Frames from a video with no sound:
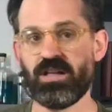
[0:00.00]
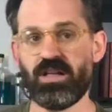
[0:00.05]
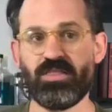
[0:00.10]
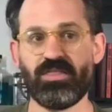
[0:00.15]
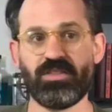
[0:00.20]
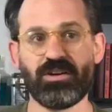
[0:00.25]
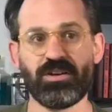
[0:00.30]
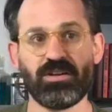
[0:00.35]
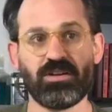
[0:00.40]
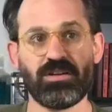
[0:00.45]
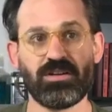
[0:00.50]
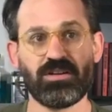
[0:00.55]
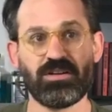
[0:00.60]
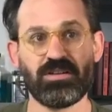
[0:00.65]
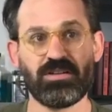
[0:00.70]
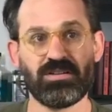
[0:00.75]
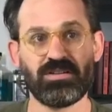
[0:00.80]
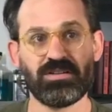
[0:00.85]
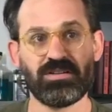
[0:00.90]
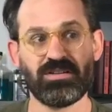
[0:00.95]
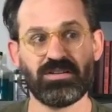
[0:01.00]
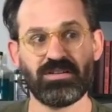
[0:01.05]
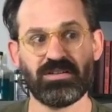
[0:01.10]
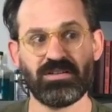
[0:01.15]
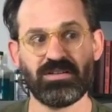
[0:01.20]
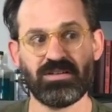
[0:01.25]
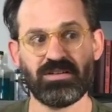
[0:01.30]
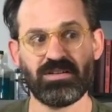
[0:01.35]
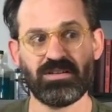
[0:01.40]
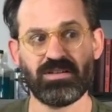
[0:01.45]
There
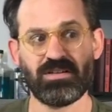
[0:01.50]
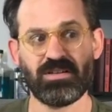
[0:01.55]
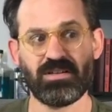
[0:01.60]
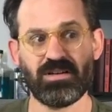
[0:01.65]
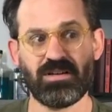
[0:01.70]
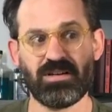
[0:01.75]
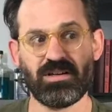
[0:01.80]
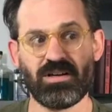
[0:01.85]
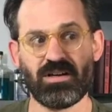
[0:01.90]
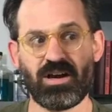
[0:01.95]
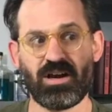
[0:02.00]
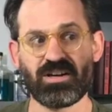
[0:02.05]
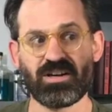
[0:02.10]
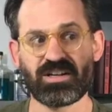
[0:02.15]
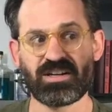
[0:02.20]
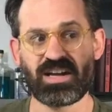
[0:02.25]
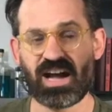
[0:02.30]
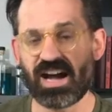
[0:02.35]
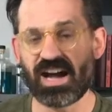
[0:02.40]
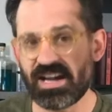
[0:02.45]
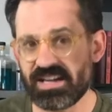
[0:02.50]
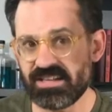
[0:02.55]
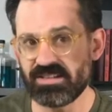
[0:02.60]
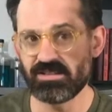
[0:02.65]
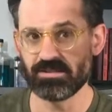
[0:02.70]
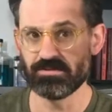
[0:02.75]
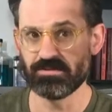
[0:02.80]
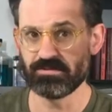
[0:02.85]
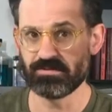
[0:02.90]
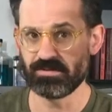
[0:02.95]
are kind
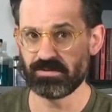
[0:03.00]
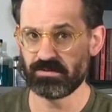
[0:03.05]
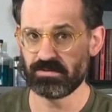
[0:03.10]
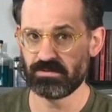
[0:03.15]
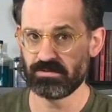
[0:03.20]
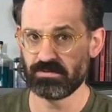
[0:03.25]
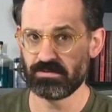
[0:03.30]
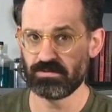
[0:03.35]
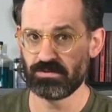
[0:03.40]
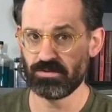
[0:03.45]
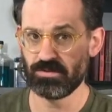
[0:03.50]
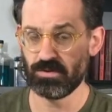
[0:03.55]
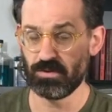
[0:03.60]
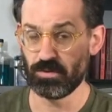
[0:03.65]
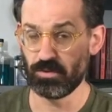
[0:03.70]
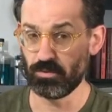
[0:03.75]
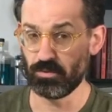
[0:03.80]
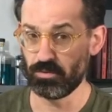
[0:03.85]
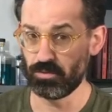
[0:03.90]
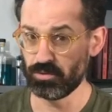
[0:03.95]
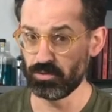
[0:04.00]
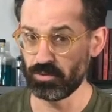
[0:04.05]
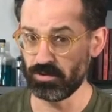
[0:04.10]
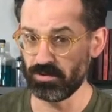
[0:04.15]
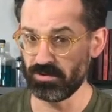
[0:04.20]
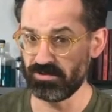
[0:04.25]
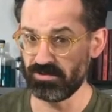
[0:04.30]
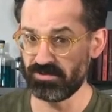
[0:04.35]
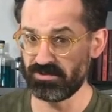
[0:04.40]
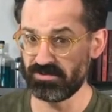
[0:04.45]
of
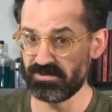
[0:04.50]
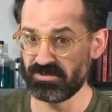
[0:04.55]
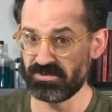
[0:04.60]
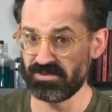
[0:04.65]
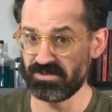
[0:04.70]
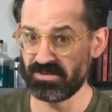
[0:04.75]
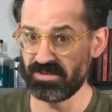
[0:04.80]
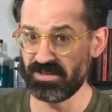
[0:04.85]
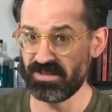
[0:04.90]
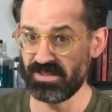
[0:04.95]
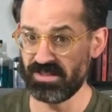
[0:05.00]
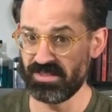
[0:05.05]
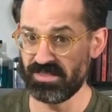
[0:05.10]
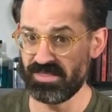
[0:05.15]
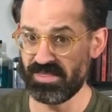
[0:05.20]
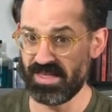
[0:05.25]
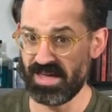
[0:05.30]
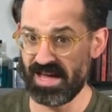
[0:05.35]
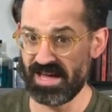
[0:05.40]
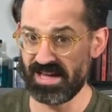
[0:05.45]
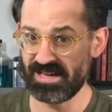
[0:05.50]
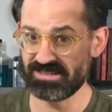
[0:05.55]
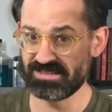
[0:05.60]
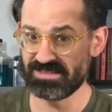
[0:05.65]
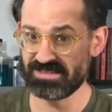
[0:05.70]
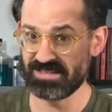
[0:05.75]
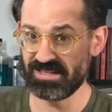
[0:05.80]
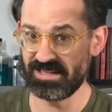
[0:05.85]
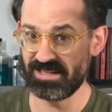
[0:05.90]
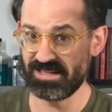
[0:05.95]
rules
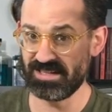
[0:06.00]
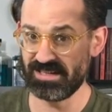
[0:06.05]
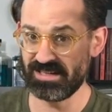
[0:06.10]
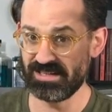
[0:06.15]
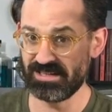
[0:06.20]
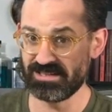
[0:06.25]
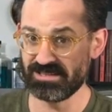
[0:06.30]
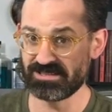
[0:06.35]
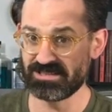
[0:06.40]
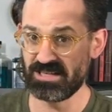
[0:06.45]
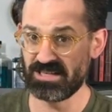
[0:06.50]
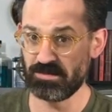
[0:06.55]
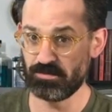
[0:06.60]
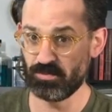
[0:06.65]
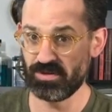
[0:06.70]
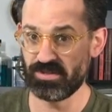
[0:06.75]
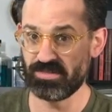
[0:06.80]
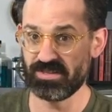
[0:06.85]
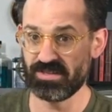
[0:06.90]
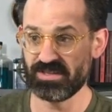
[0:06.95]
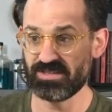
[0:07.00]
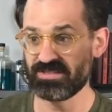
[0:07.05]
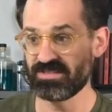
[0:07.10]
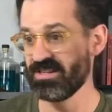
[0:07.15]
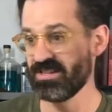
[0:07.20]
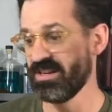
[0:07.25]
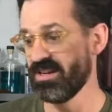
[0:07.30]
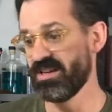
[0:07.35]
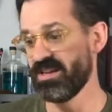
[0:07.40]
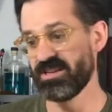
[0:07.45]
that uh, come with this.
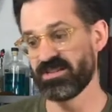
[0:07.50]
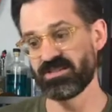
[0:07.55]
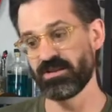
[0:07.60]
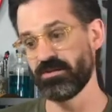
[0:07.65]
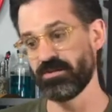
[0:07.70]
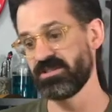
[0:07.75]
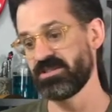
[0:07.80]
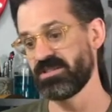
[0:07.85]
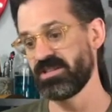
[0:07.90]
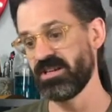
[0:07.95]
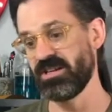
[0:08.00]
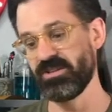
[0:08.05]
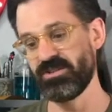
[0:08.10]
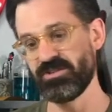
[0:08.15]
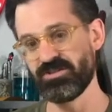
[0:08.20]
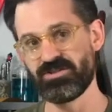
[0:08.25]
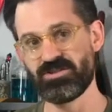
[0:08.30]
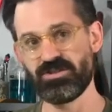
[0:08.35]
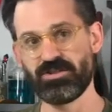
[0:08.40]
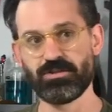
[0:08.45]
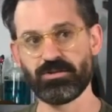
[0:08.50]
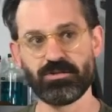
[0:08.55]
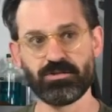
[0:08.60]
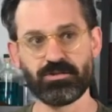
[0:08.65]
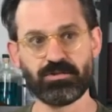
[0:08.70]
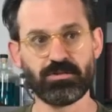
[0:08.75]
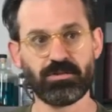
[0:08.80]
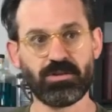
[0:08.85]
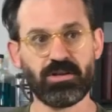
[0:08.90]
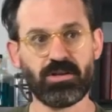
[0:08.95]
So it tells
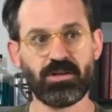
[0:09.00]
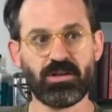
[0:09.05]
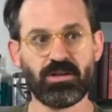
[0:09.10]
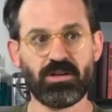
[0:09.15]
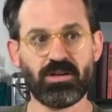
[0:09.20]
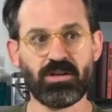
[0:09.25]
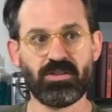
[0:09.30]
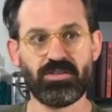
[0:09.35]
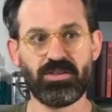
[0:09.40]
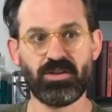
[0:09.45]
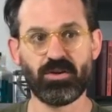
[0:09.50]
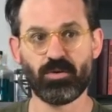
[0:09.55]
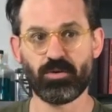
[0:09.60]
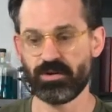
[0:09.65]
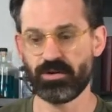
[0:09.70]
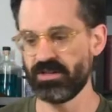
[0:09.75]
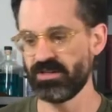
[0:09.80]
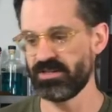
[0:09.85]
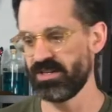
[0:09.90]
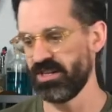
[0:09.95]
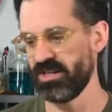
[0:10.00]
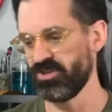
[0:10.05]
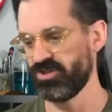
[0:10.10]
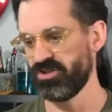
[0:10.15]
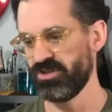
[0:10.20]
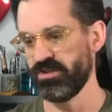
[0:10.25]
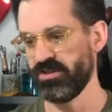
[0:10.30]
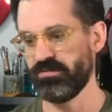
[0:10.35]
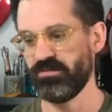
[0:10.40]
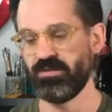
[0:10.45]
you the
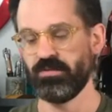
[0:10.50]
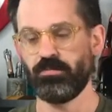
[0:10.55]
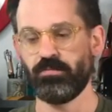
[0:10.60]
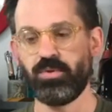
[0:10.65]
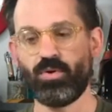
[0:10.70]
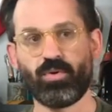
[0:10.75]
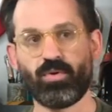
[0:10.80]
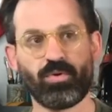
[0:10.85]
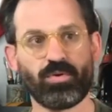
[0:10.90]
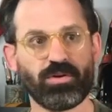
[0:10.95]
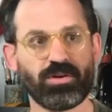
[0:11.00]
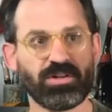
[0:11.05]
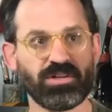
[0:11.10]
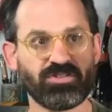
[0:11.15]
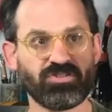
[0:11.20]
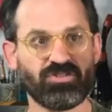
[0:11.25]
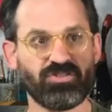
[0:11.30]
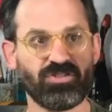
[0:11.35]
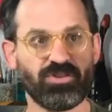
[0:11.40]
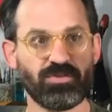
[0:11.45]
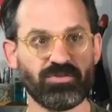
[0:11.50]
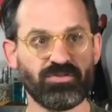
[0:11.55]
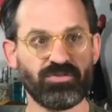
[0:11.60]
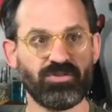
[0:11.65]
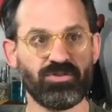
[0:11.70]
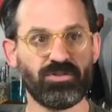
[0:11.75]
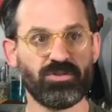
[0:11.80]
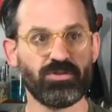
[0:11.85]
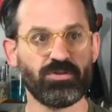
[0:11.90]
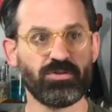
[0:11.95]
orientation of the board. It shows
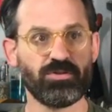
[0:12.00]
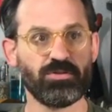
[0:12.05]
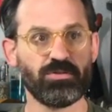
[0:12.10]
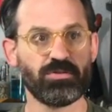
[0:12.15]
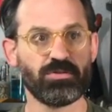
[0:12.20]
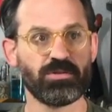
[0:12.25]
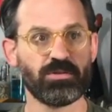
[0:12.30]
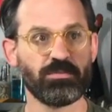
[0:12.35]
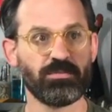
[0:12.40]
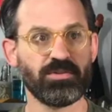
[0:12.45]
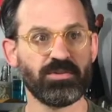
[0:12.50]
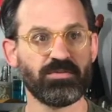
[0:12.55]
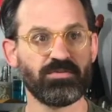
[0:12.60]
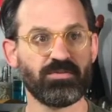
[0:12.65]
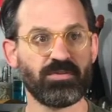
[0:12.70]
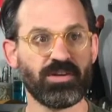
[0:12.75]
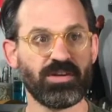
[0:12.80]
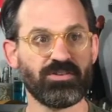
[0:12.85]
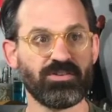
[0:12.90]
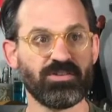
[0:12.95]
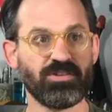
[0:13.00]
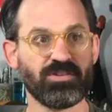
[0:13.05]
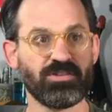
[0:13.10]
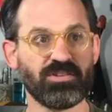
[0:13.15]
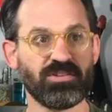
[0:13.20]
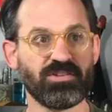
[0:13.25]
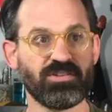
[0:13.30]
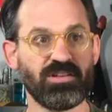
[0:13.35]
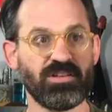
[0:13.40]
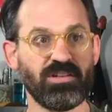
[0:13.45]
you, I mean, if I turn
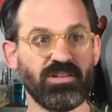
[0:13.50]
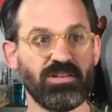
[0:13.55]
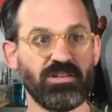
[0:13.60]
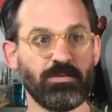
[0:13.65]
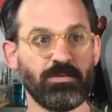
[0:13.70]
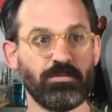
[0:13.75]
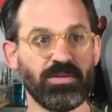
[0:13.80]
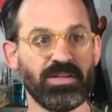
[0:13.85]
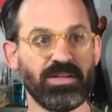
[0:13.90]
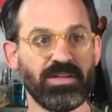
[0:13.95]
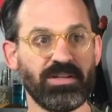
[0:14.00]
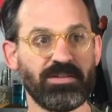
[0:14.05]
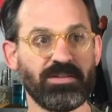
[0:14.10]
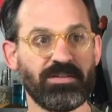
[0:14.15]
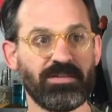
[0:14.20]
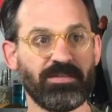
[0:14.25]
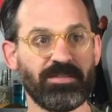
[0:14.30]
this a little bit,